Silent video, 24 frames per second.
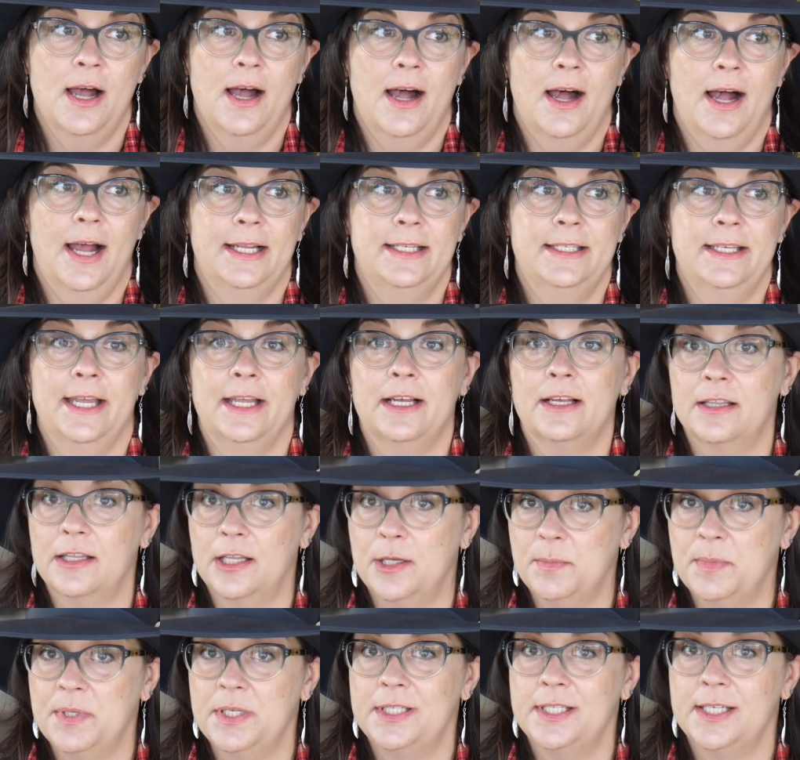I take a
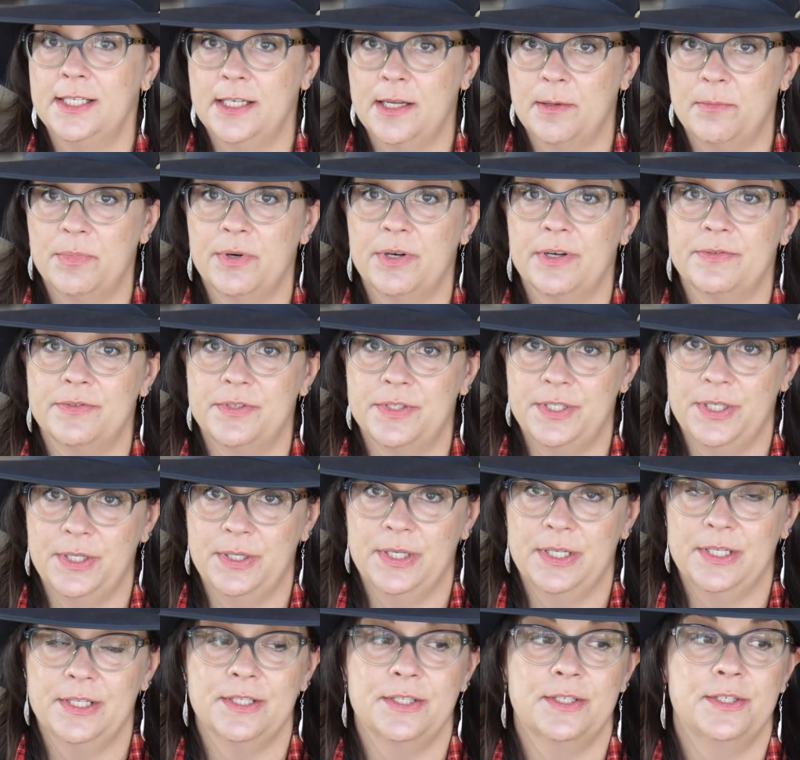limited number of
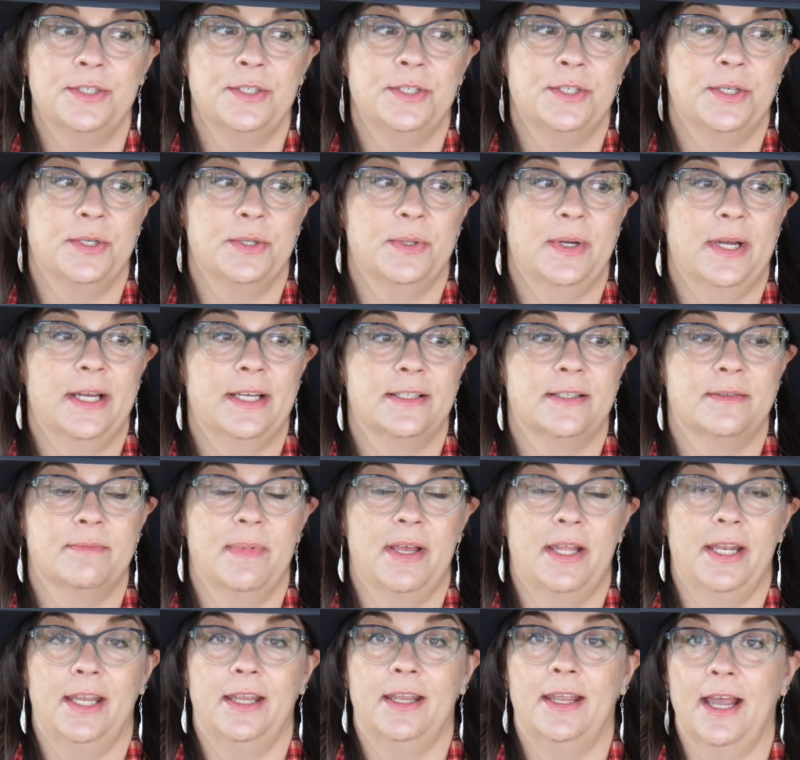students to as
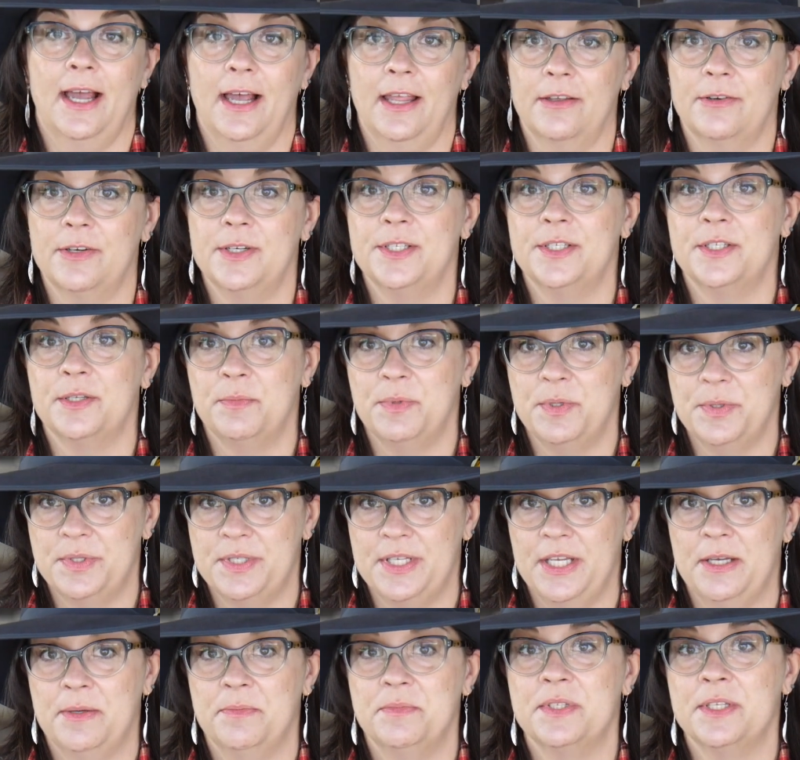many galleries and
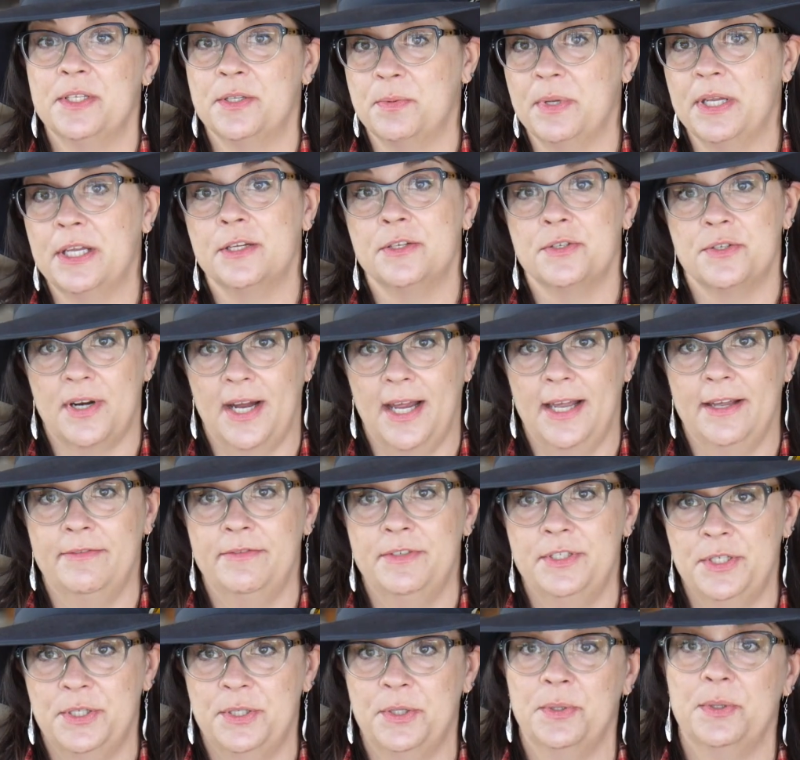museums as we can
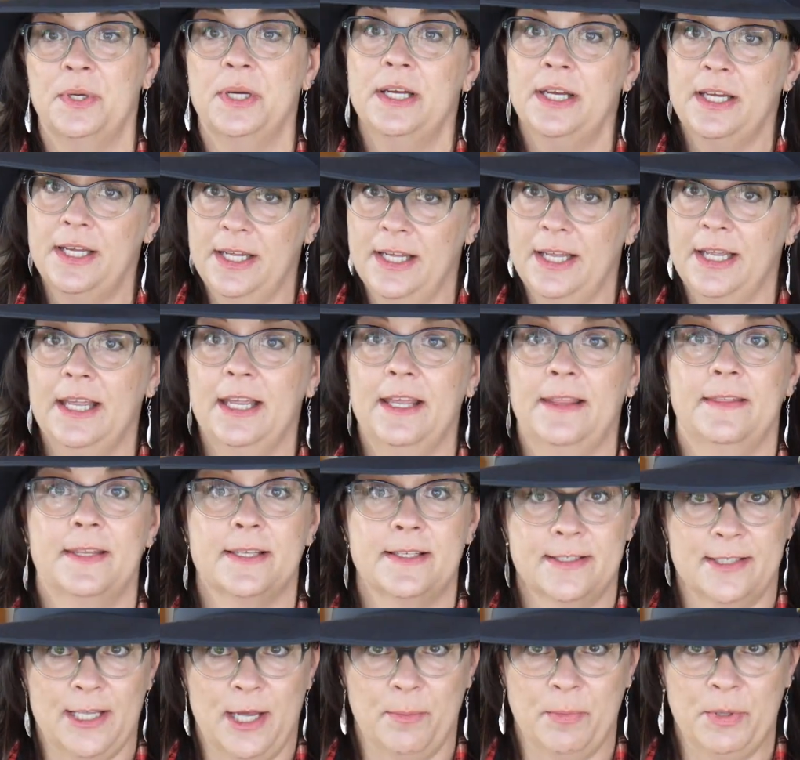drive to in the
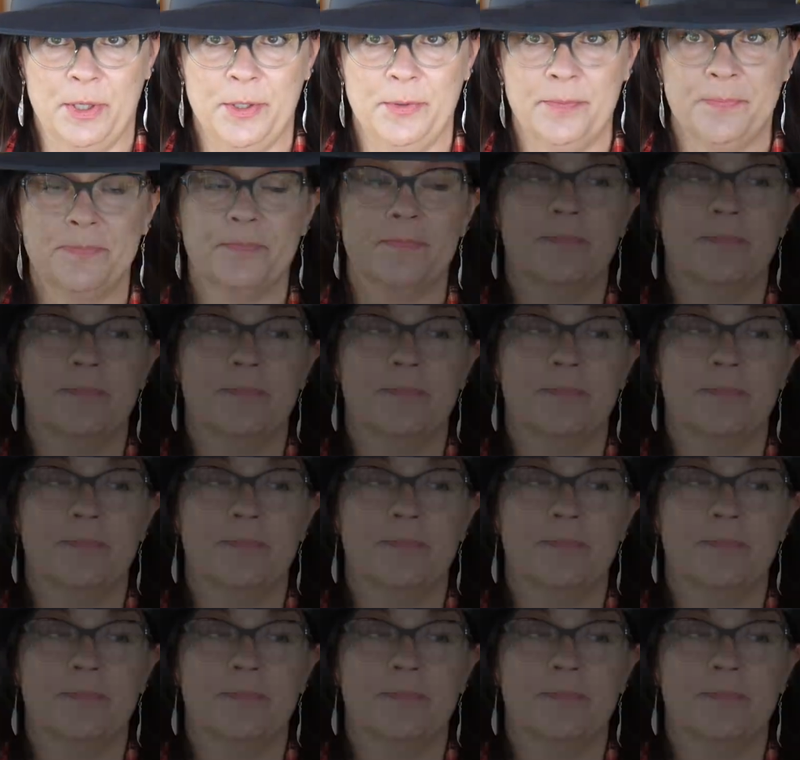summer.